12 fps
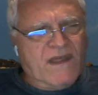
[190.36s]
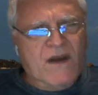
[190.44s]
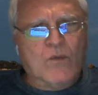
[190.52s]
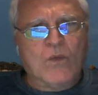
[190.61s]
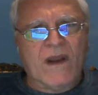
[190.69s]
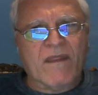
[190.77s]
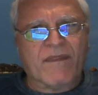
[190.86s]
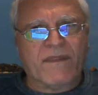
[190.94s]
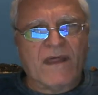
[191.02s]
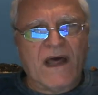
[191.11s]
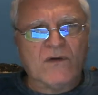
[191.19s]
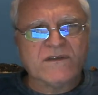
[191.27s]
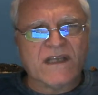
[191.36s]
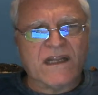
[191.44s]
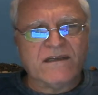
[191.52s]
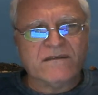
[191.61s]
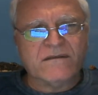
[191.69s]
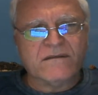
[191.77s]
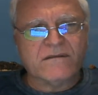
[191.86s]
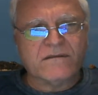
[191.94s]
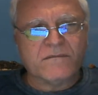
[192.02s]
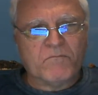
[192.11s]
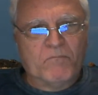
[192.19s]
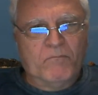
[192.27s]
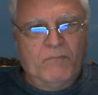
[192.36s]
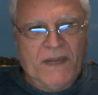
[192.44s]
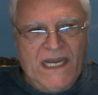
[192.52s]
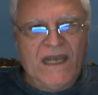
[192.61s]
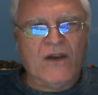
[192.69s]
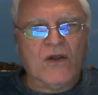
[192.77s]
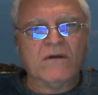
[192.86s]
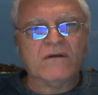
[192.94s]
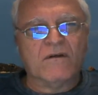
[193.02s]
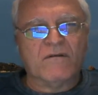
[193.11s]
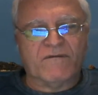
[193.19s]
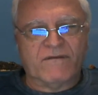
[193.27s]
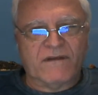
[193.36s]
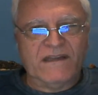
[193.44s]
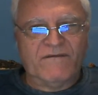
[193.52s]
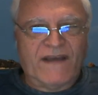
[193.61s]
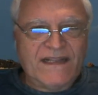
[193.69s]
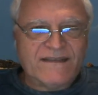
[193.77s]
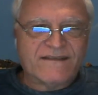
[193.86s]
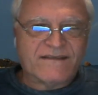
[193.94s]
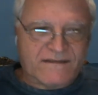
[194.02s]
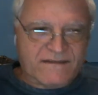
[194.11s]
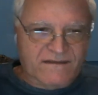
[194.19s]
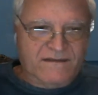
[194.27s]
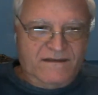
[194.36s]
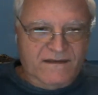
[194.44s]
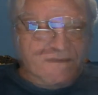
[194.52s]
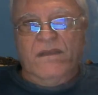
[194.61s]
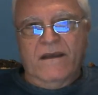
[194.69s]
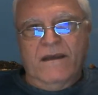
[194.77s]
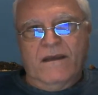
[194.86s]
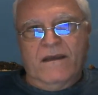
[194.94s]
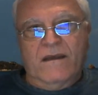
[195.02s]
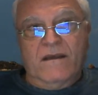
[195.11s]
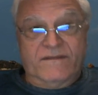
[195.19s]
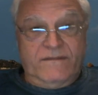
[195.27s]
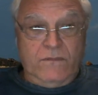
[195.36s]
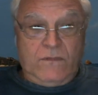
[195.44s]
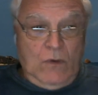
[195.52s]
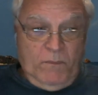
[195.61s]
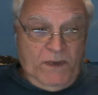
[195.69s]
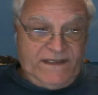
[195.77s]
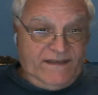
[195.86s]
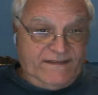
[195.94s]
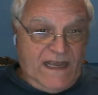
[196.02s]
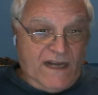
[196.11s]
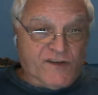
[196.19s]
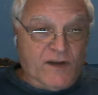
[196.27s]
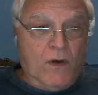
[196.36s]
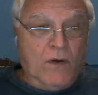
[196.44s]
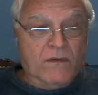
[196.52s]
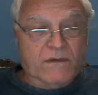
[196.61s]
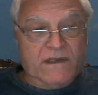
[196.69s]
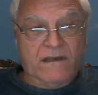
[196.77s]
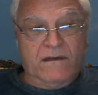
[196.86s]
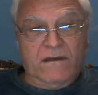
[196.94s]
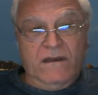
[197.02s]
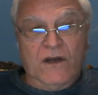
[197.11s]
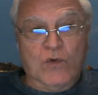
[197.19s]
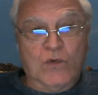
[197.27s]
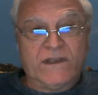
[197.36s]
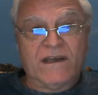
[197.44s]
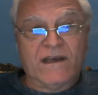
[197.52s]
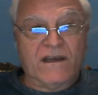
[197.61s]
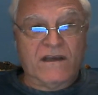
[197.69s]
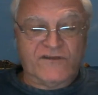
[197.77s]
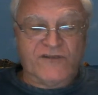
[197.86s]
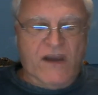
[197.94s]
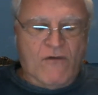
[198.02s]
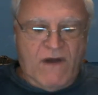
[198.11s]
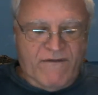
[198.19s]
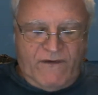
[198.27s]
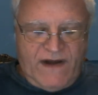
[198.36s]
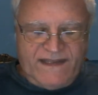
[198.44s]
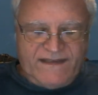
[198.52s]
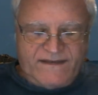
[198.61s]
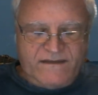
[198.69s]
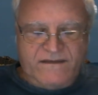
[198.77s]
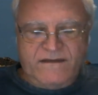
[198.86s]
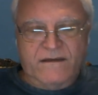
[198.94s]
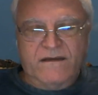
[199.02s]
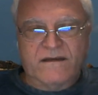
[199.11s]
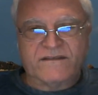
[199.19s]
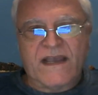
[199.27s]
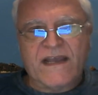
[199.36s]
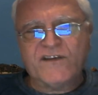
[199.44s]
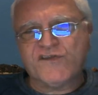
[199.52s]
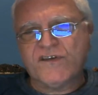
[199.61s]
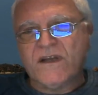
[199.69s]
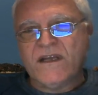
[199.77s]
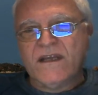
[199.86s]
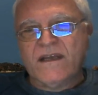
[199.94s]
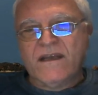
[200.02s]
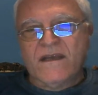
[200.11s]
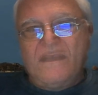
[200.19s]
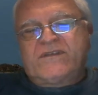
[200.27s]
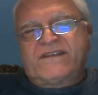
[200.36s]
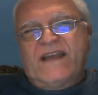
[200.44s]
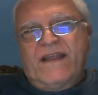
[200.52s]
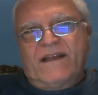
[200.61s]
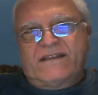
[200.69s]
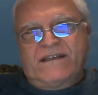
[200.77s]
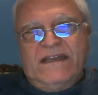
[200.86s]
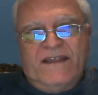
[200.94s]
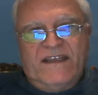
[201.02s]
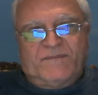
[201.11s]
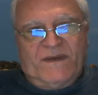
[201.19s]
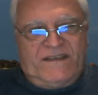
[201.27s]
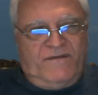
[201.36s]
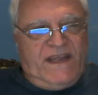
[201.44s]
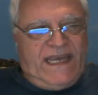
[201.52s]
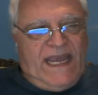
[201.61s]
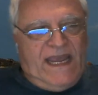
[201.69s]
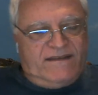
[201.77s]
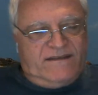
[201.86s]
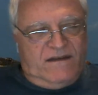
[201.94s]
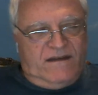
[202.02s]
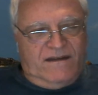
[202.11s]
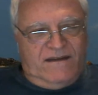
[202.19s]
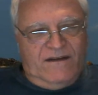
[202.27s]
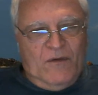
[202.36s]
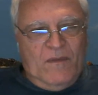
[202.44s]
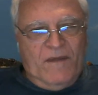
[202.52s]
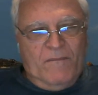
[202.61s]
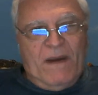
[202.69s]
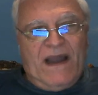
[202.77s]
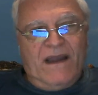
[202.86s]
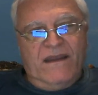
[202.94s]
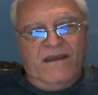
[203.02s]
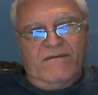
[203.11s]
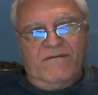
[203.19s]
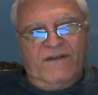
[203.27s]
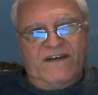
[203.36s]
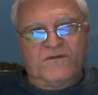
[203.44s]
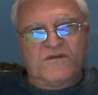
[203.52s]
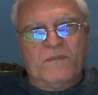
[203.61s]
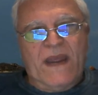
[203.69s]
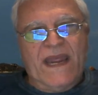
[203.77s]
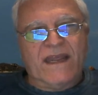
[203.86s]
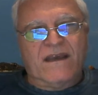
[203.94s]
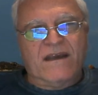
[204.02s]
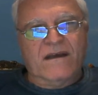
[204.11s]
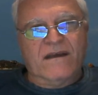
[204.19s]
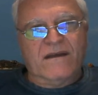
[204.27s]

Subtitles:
than 1,000 billion of events, completely searchable, including georeferenced search. I would say that in this specific case, the buy versus make,